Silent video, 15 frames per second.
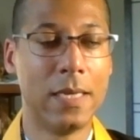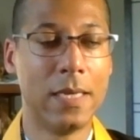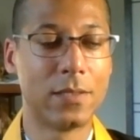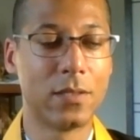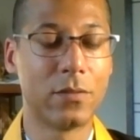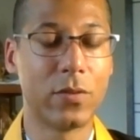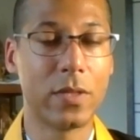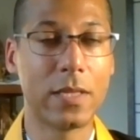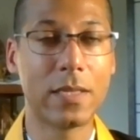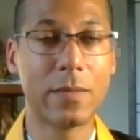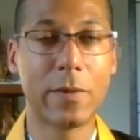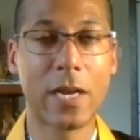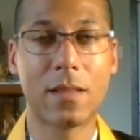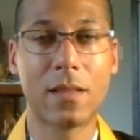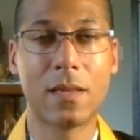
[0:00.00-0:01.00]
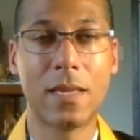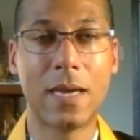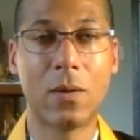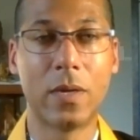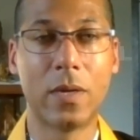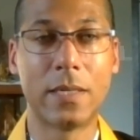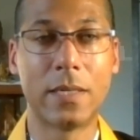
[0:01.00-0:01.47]
So if we think about it in
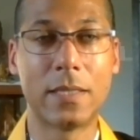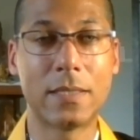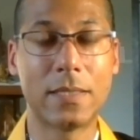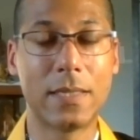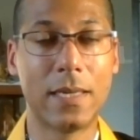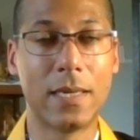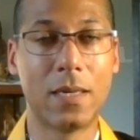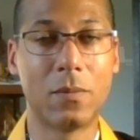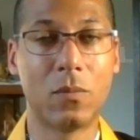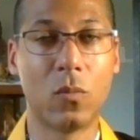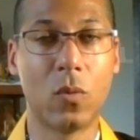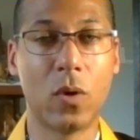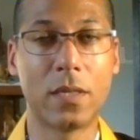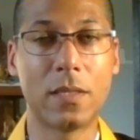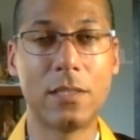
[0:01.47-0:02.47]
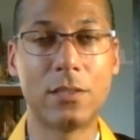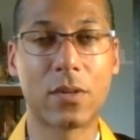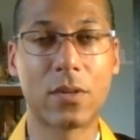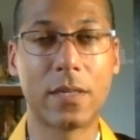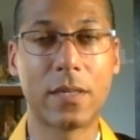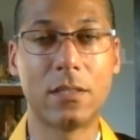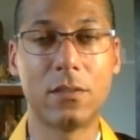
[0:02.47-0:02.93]
that way, what he's
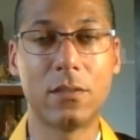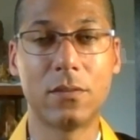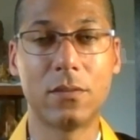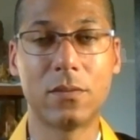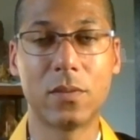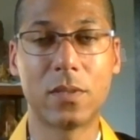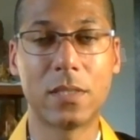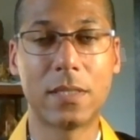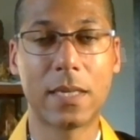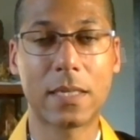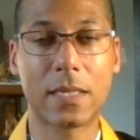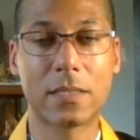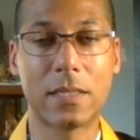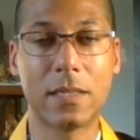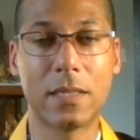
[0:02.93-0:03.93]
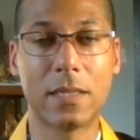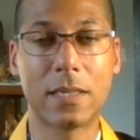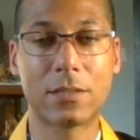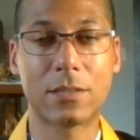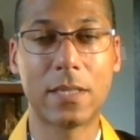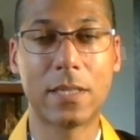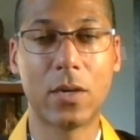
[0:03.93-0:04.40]
trying to do with the text, I think it
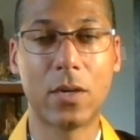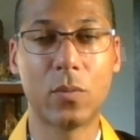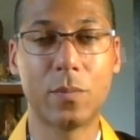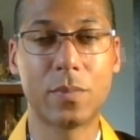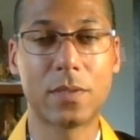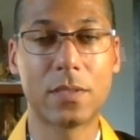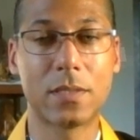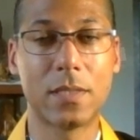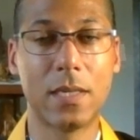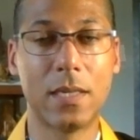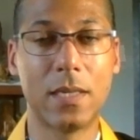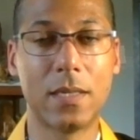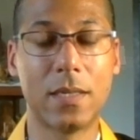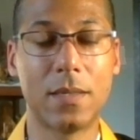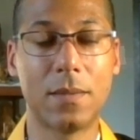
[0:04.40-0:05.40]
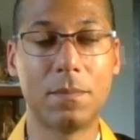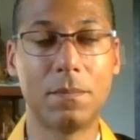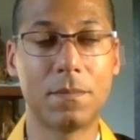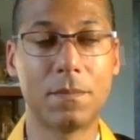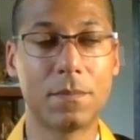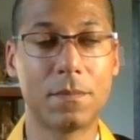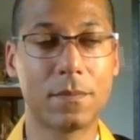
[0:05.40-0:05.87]
actually helps
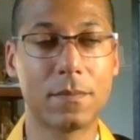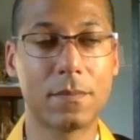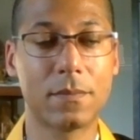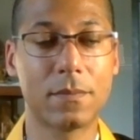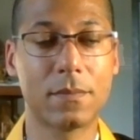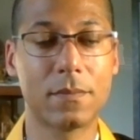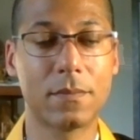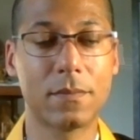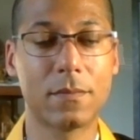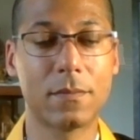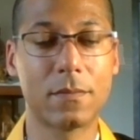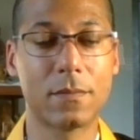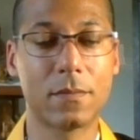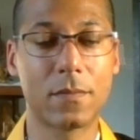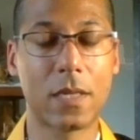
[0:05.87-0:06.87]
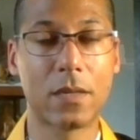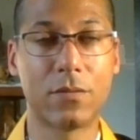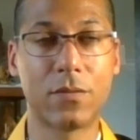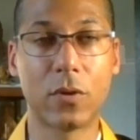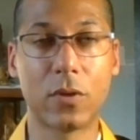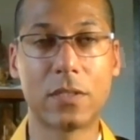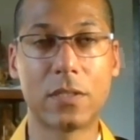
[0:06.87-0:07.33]
kind of
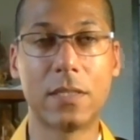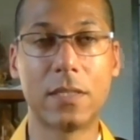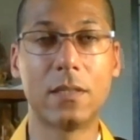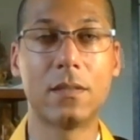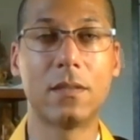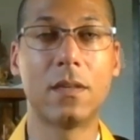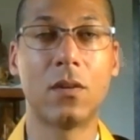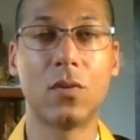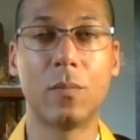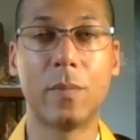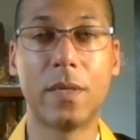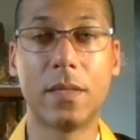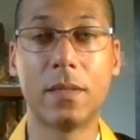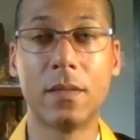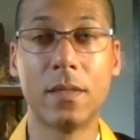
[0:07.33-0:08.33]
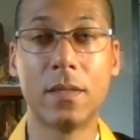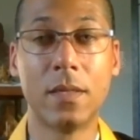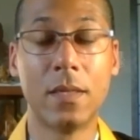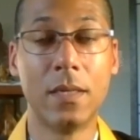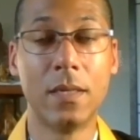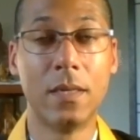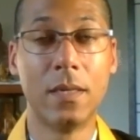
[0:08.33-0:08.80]
focus in a little bit
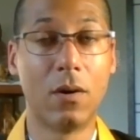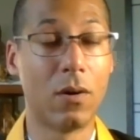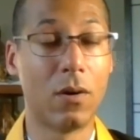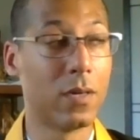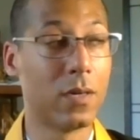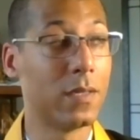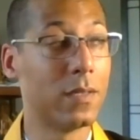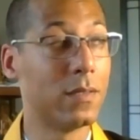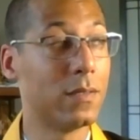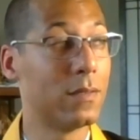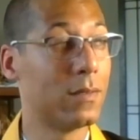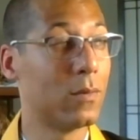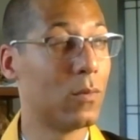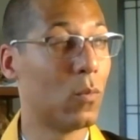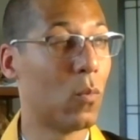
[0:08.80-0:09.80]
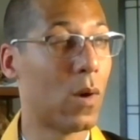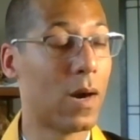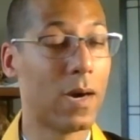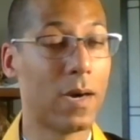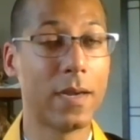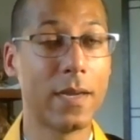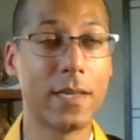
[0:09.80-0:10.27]
on
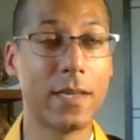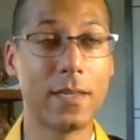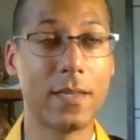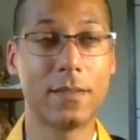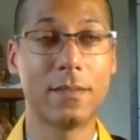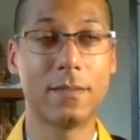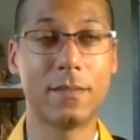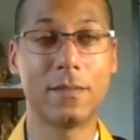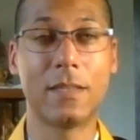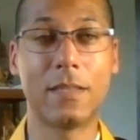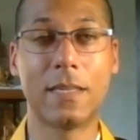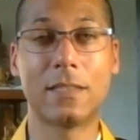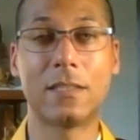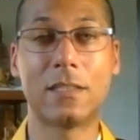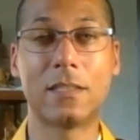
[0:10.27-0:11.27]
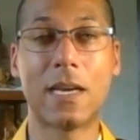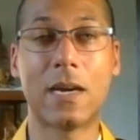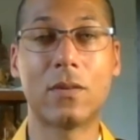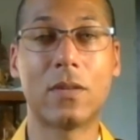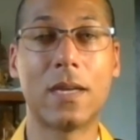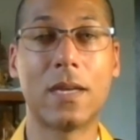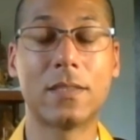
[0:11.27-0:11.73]
why he has this
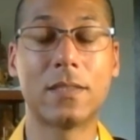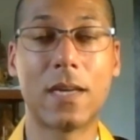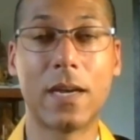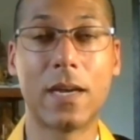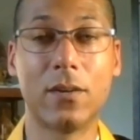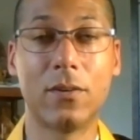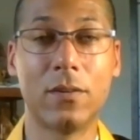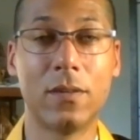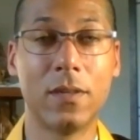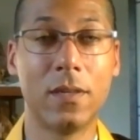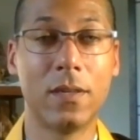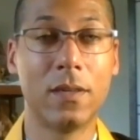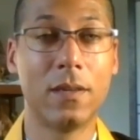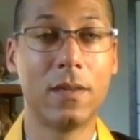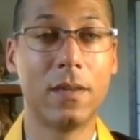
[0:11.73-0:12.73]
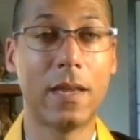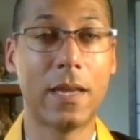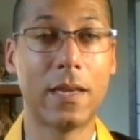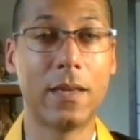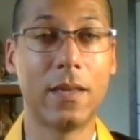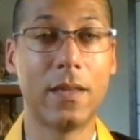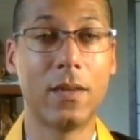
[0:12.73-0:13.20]
outline style
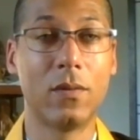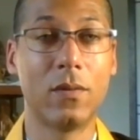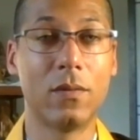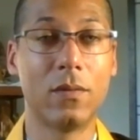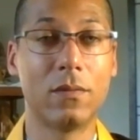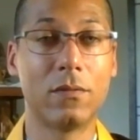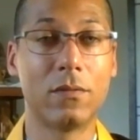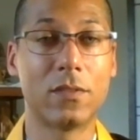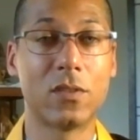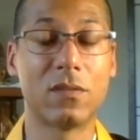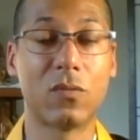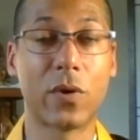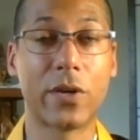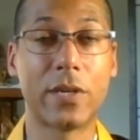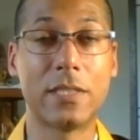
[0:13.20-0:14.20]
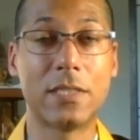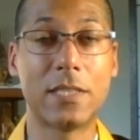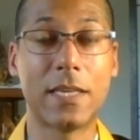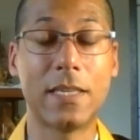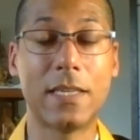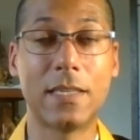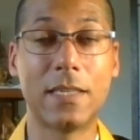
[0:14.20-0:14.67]
and sort of where he's
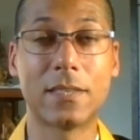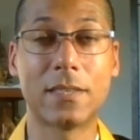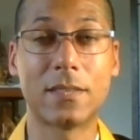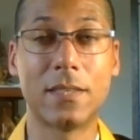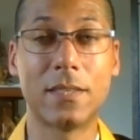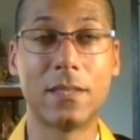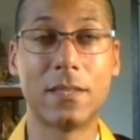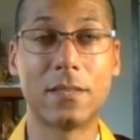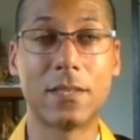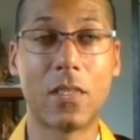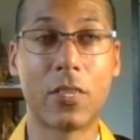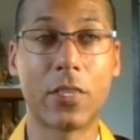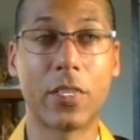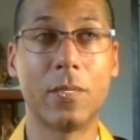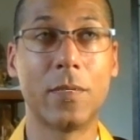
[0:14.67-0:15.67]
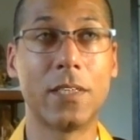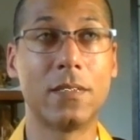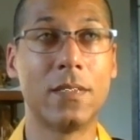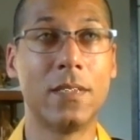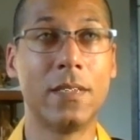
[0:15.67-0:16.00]
taking us in this argument,